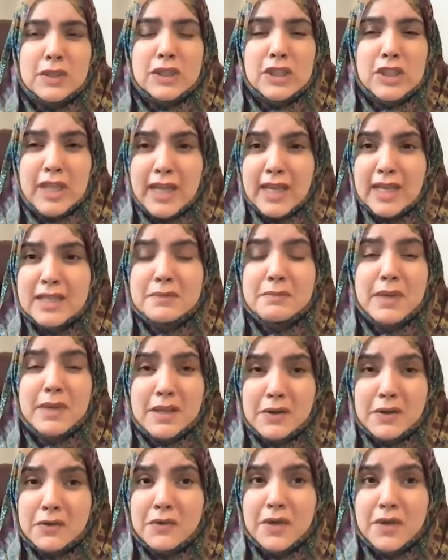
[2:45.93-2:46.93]
changed
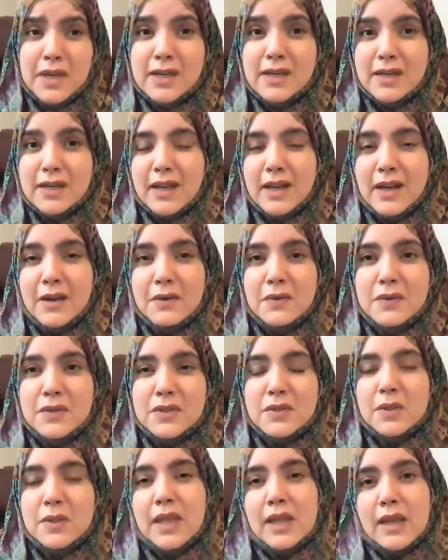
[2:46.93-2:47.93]
my career now
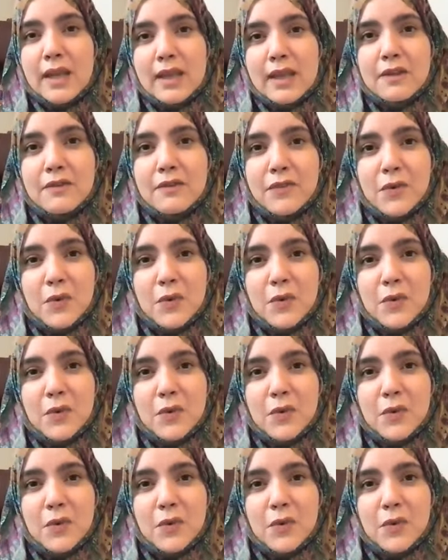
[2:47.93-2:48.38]
so that I can